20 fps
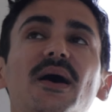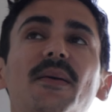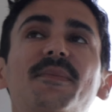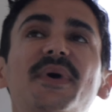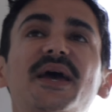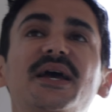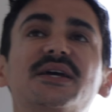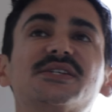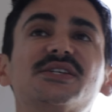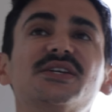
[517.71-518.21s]

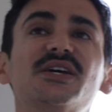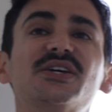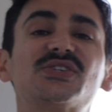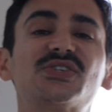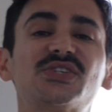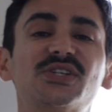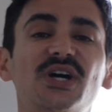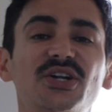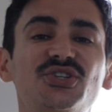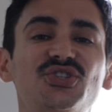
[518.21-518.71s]
makes
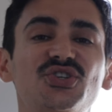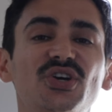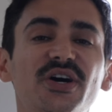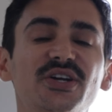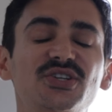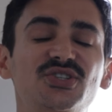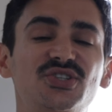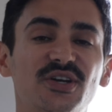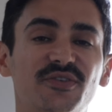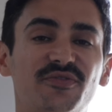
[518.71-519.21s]
such
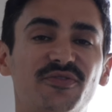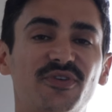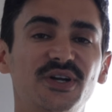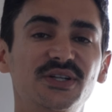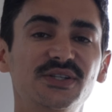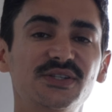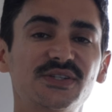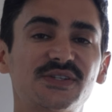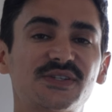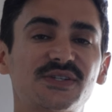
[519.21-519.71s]
a
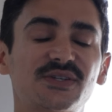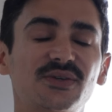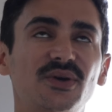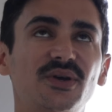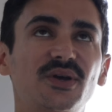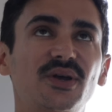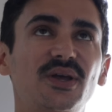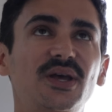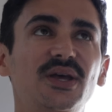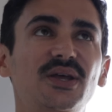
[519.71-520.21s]
difference
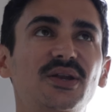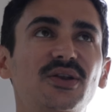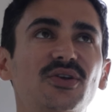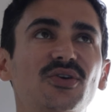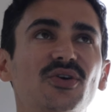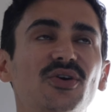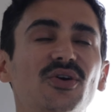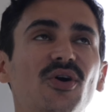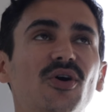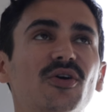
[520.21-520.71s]
in
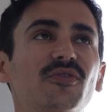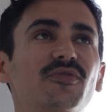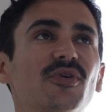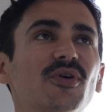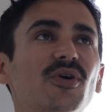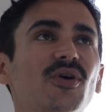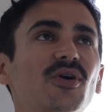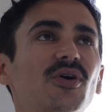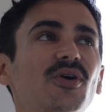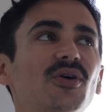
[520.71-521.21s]
your
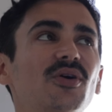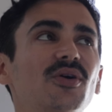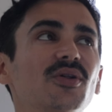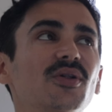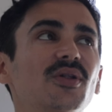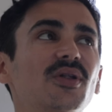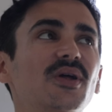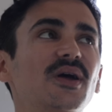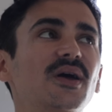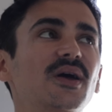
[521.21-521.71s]

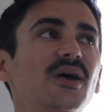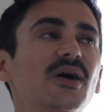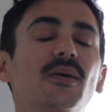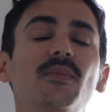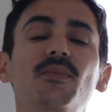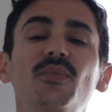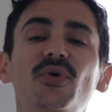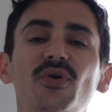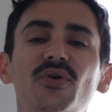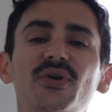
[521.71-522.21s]
overall
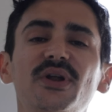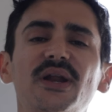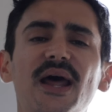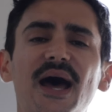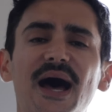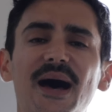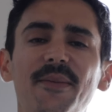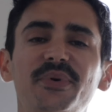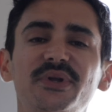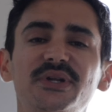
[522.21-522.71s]
mood and
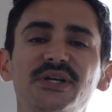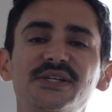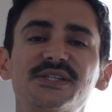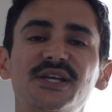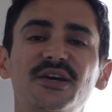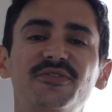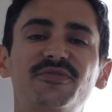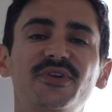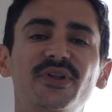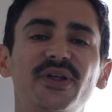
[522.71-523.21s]
happiness
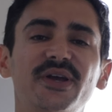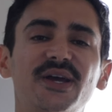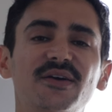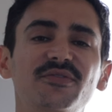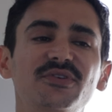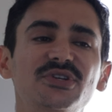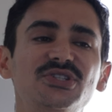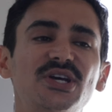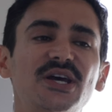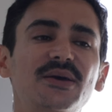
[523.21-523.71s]
I feel like
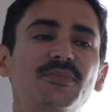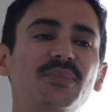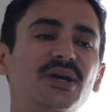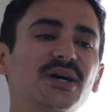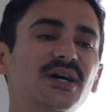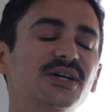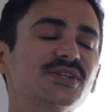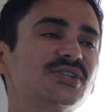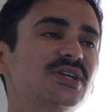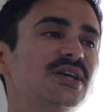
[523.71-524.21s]
every day
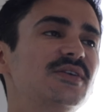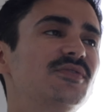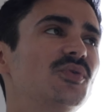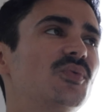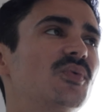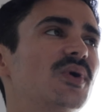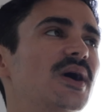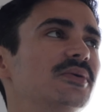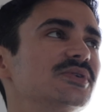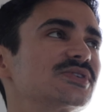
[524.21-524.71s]
because
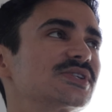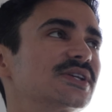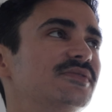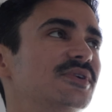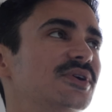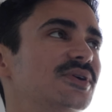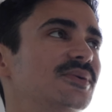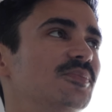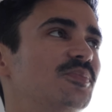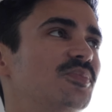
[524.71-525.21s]
even where I was
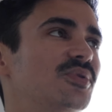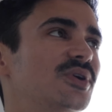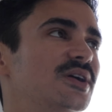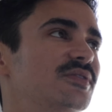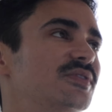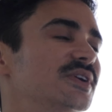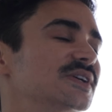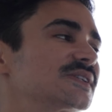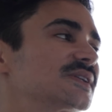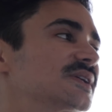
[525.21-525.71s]
living
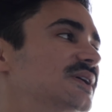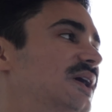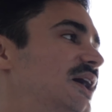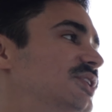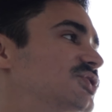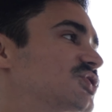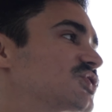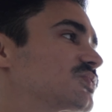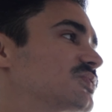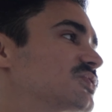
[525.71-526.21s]
previously
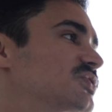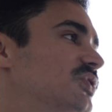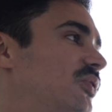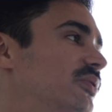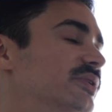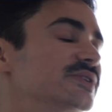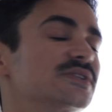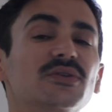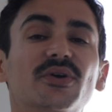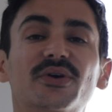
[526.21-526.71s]
I just was
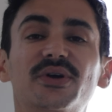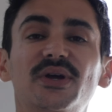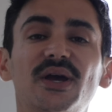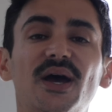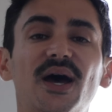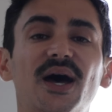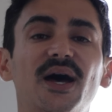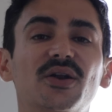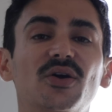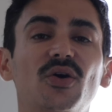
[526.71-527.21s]
always looking
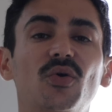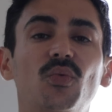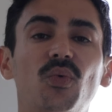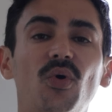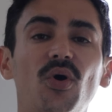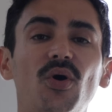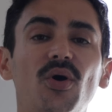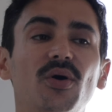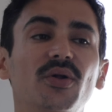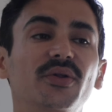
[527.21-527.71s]
at a
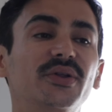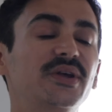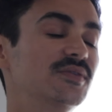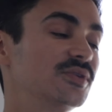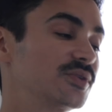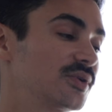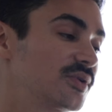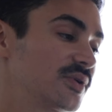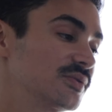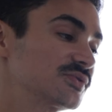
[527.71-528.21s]
wall
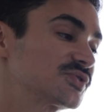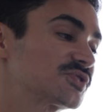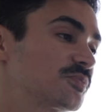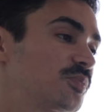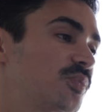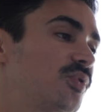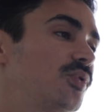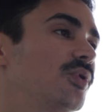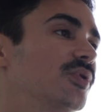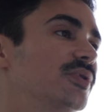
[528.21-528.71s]
even though there was the
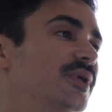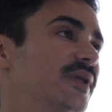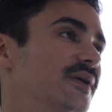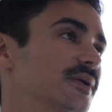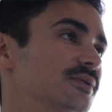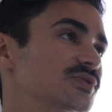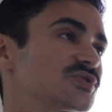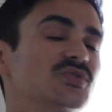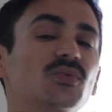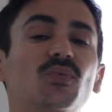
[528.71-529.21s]
pool then
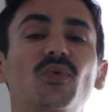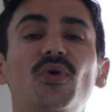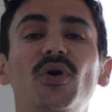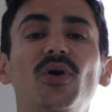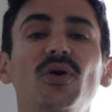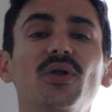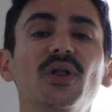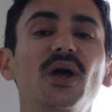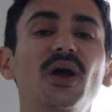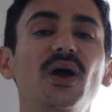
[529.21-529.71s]
there was the
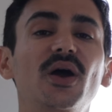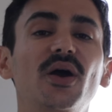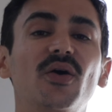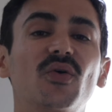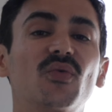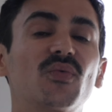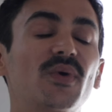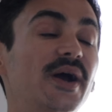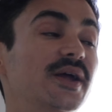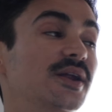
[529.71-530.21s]
wall
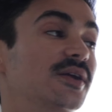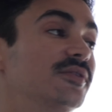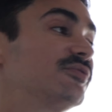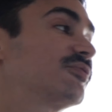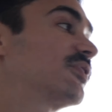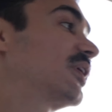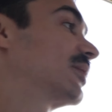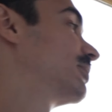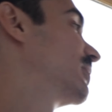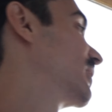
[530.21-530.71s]
right in
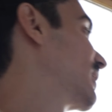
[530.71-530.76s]
front